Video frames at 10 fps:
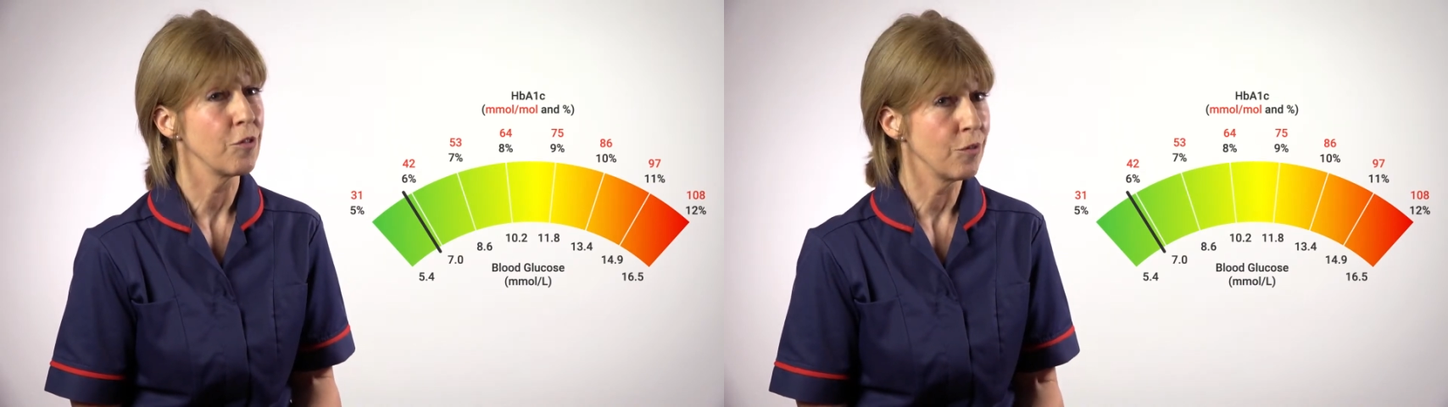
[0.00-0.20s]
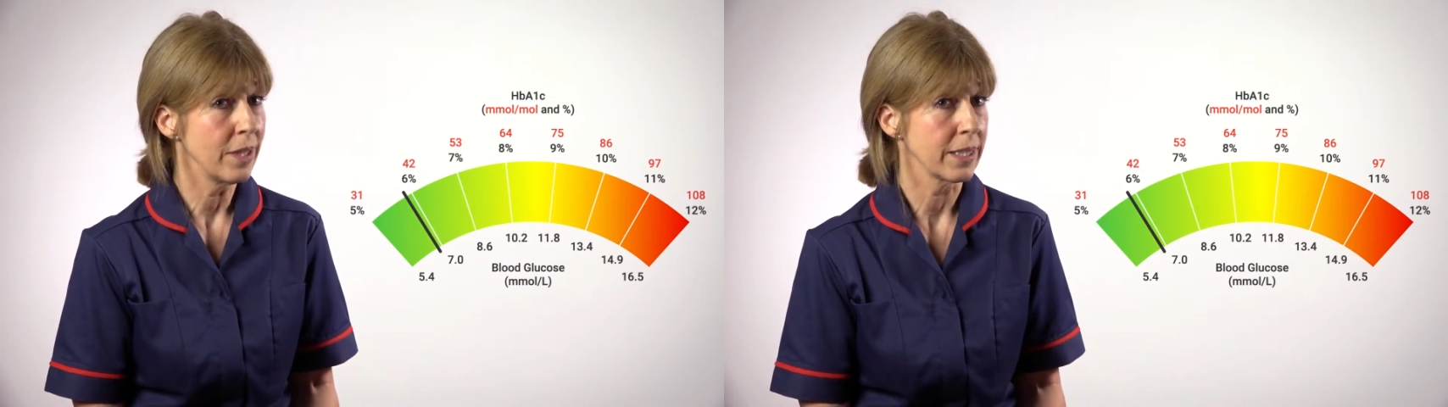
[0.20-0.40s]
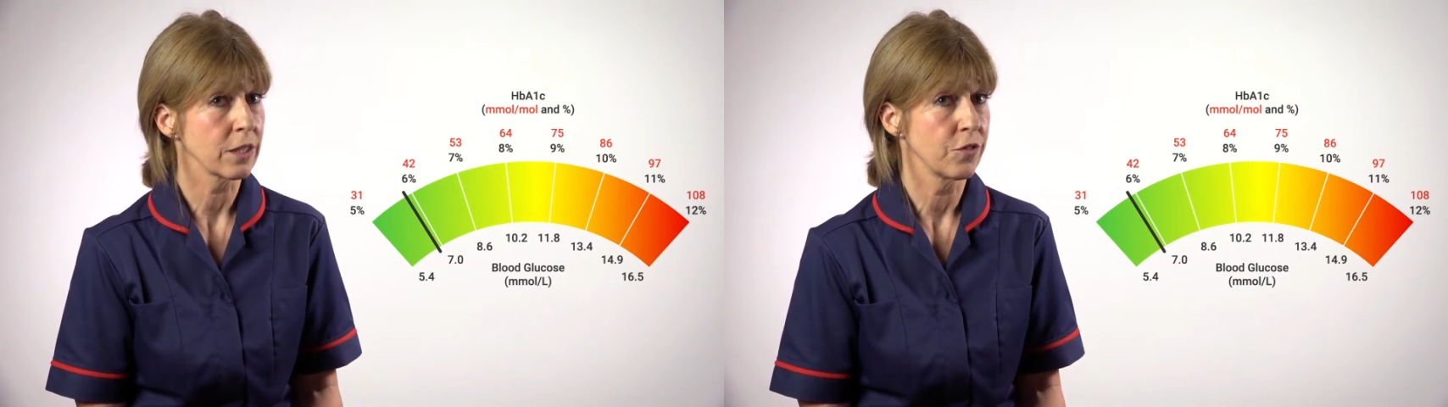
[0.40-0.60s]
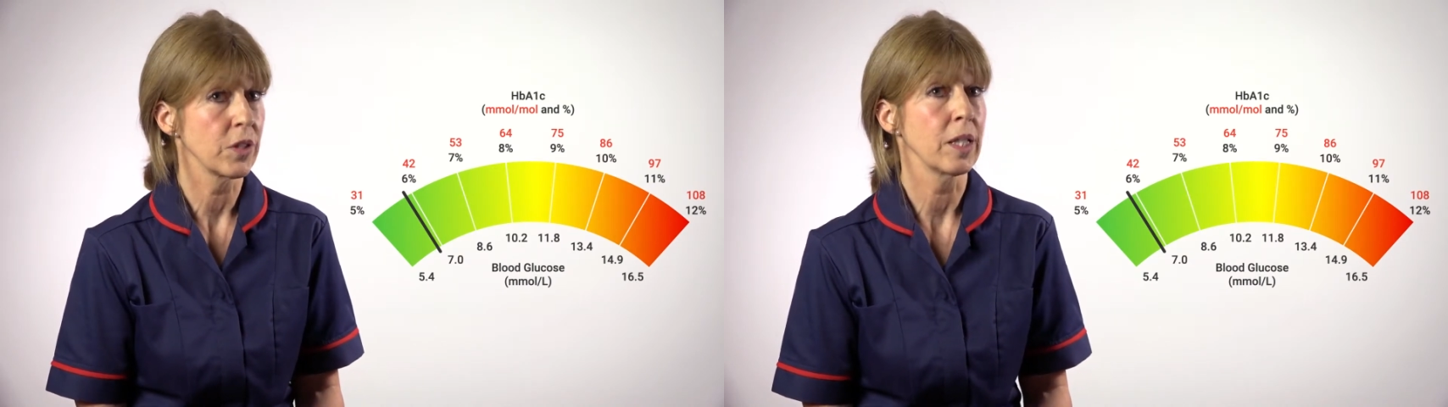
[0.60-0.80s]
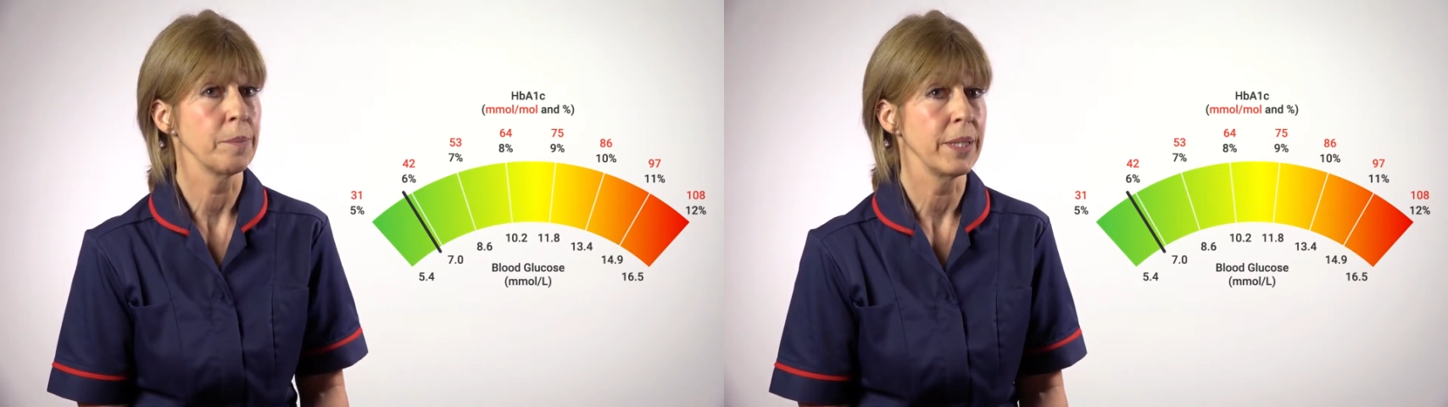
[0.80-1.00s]
risk of
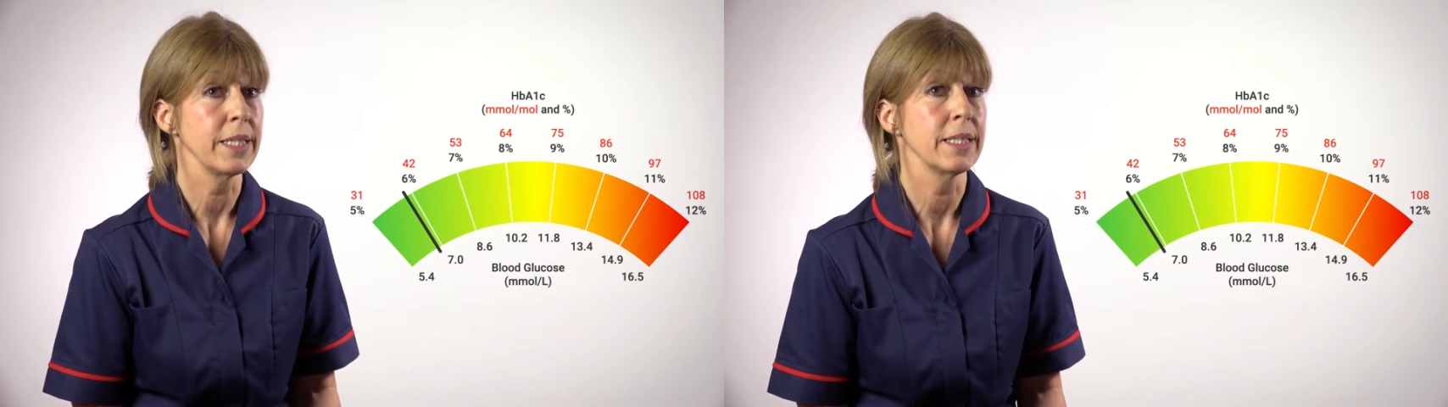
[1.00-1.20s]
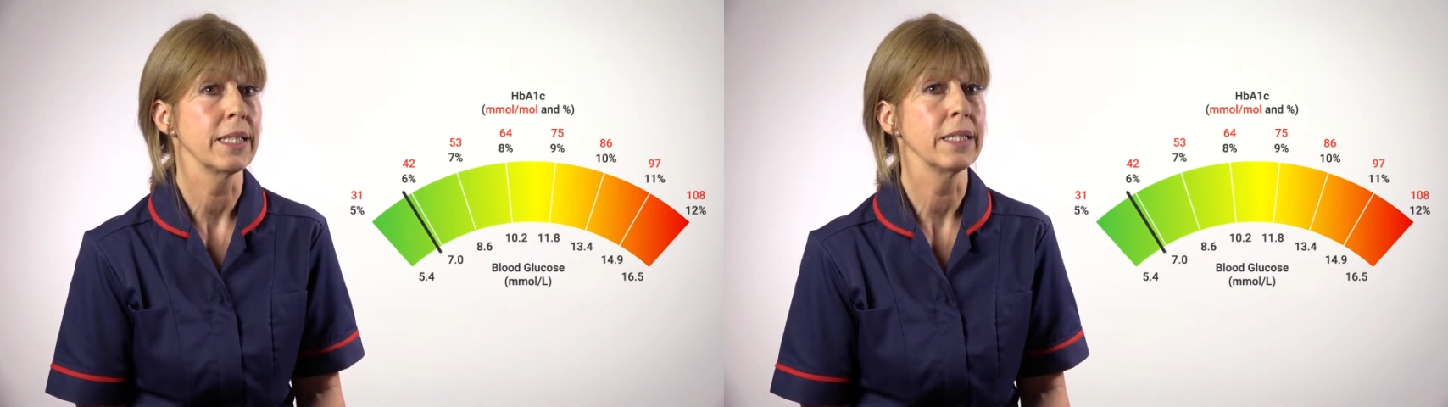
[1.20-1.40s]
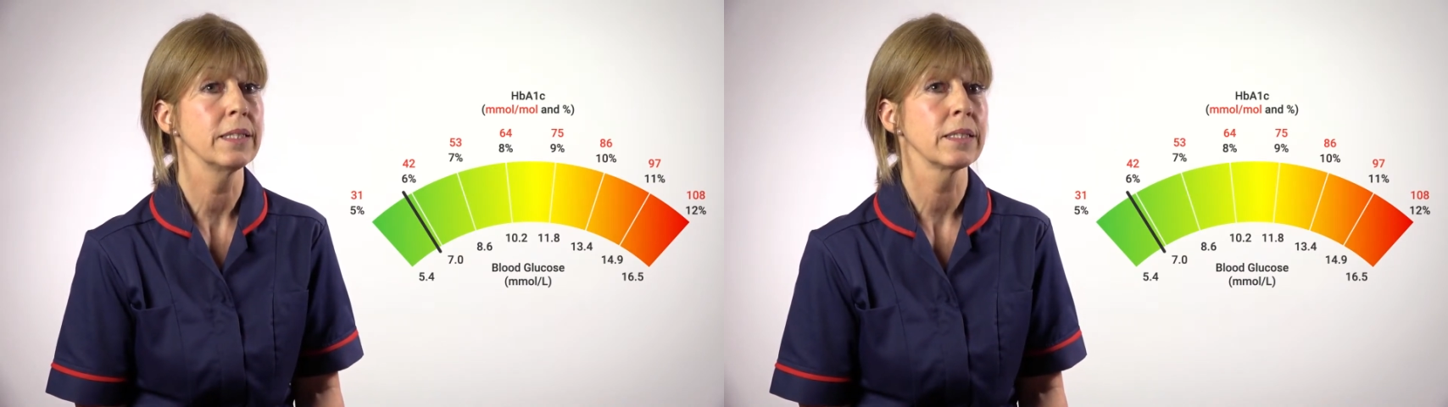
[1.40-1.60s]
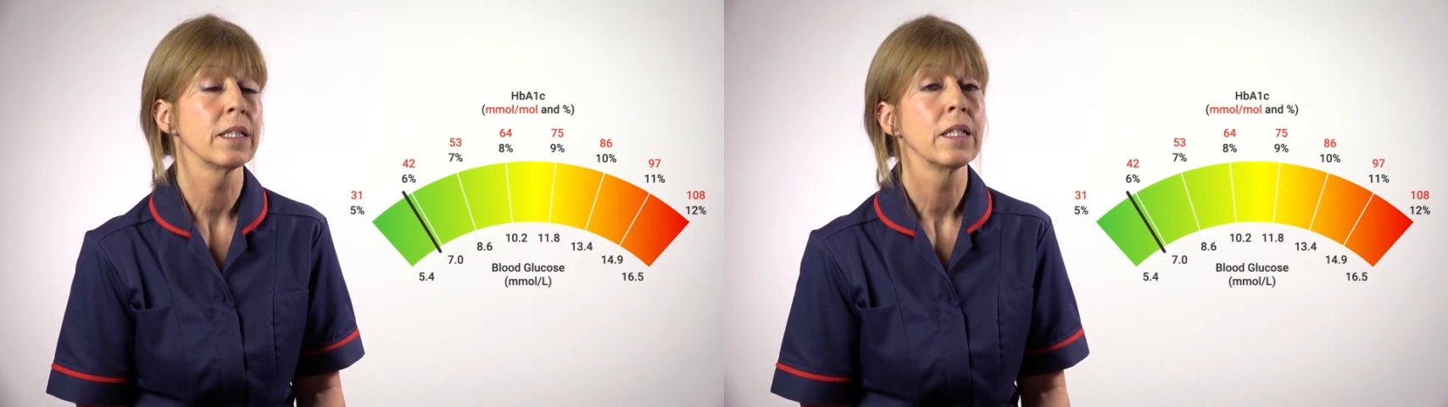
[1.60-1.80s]
diabetes